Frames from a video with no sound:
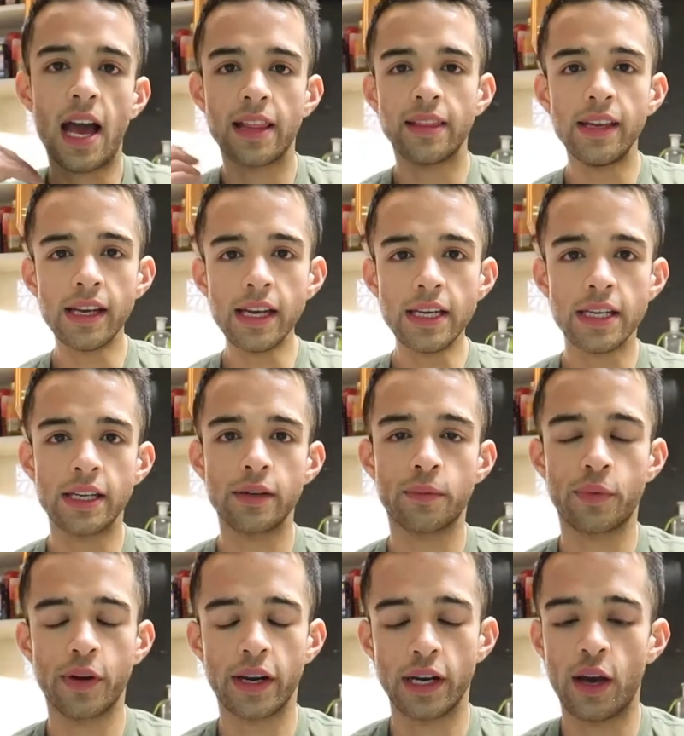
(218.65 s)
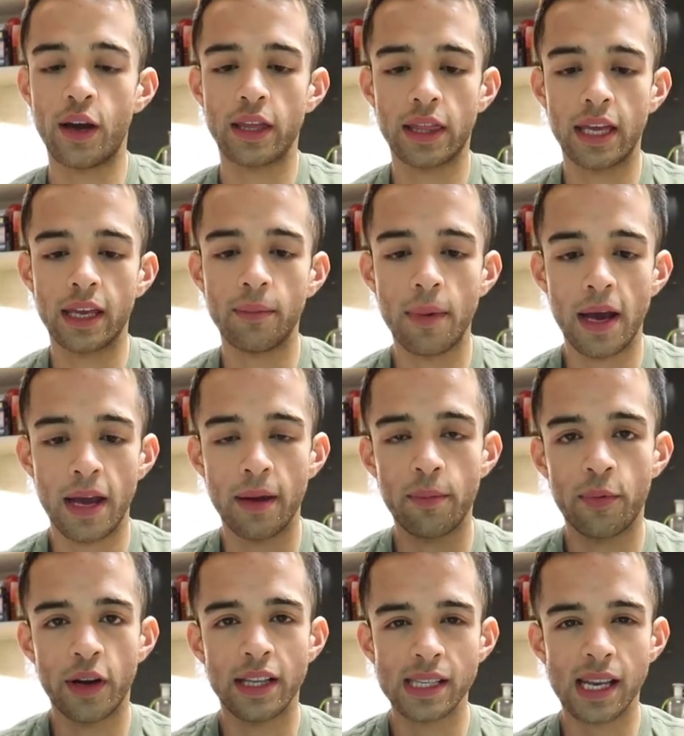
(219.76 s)
I think I need a break now. I think my
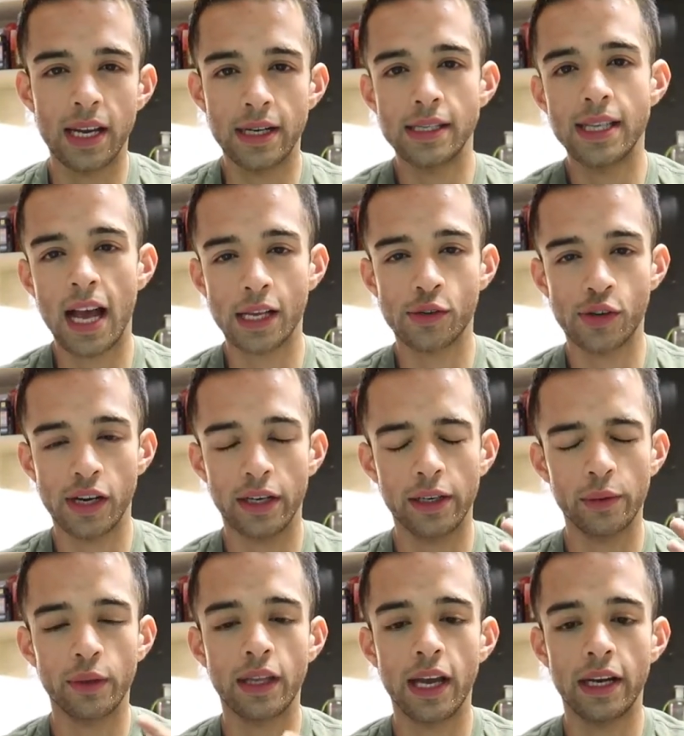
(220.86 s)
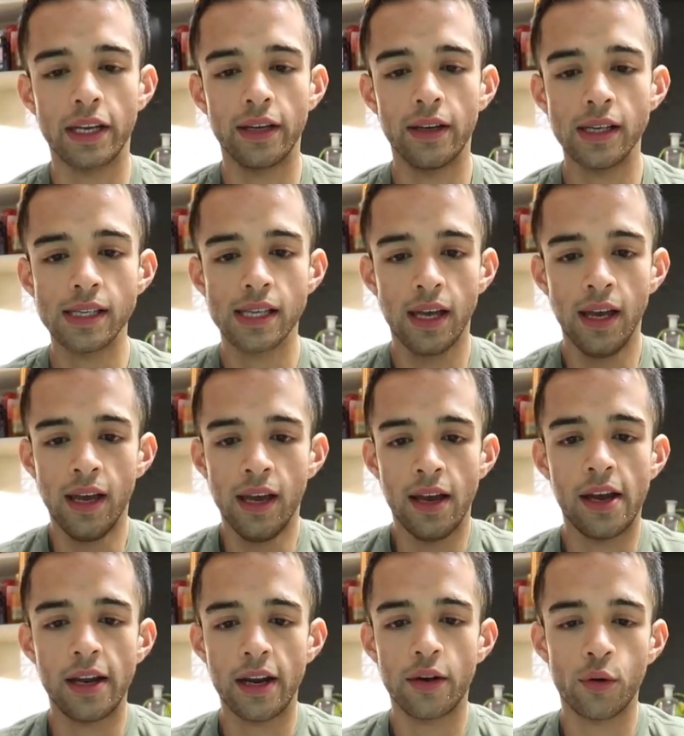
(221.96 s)
brain's kind of saturated with ideas
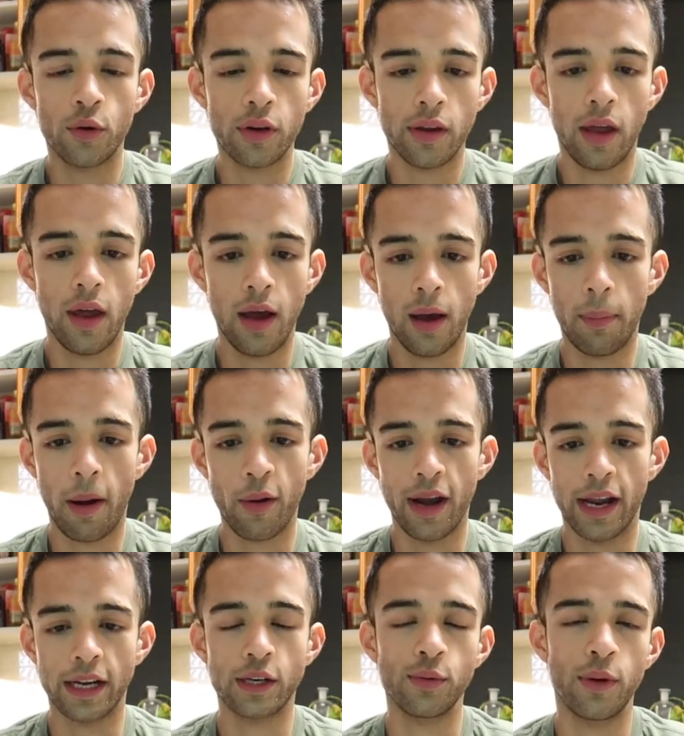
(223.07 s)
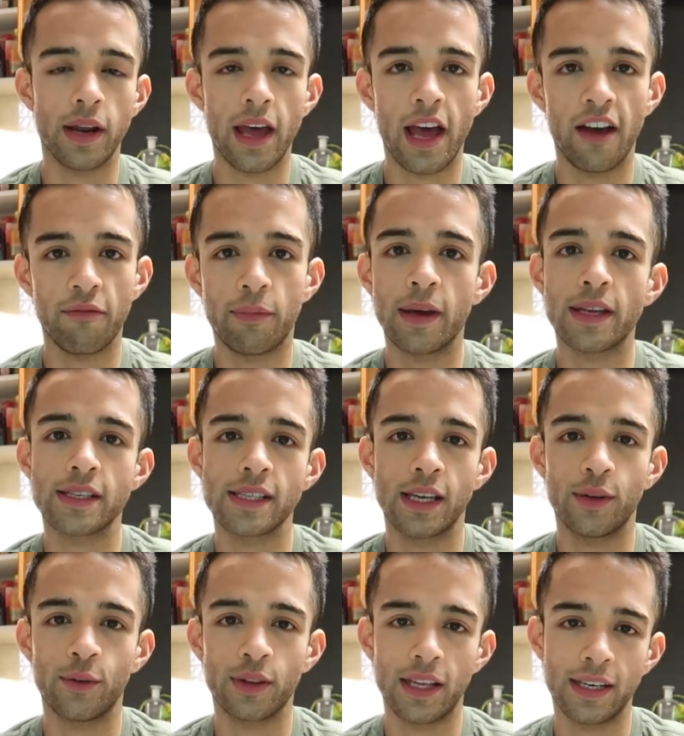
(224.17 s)
and I wrote about like 2.5 pages.
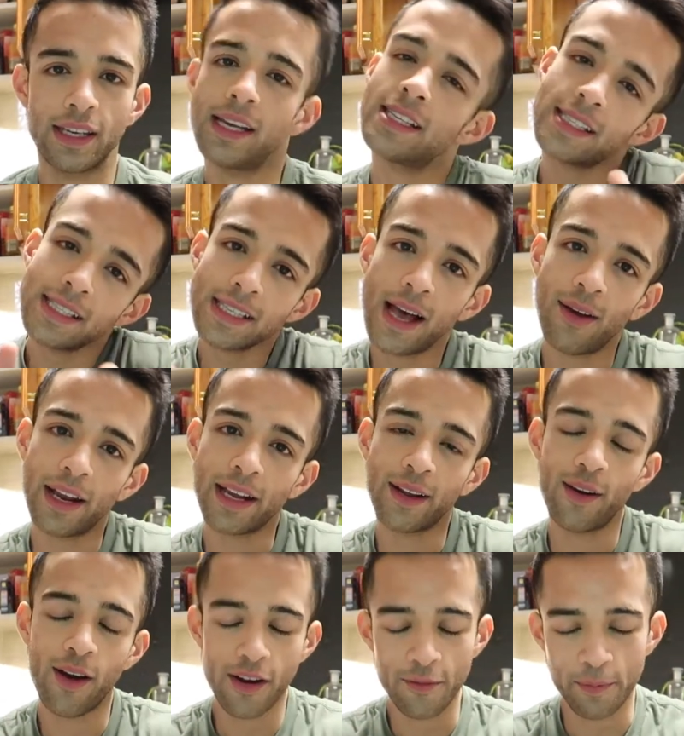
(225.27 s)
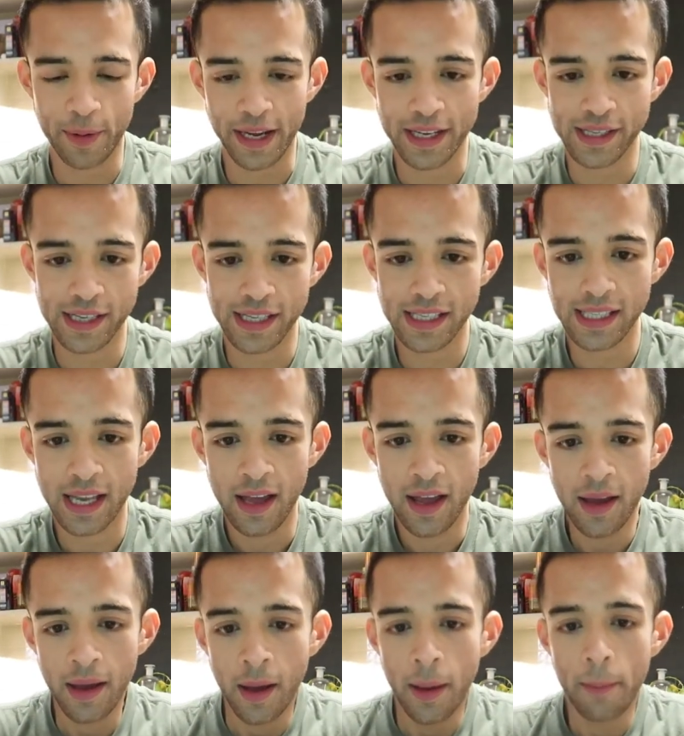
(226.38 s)
I know that doesn't sound like a lot of pages,
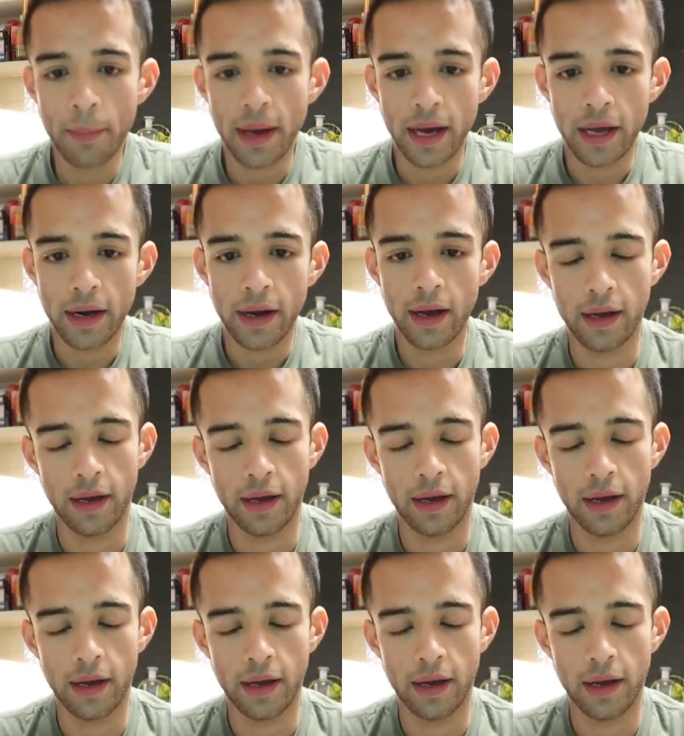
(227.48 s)
but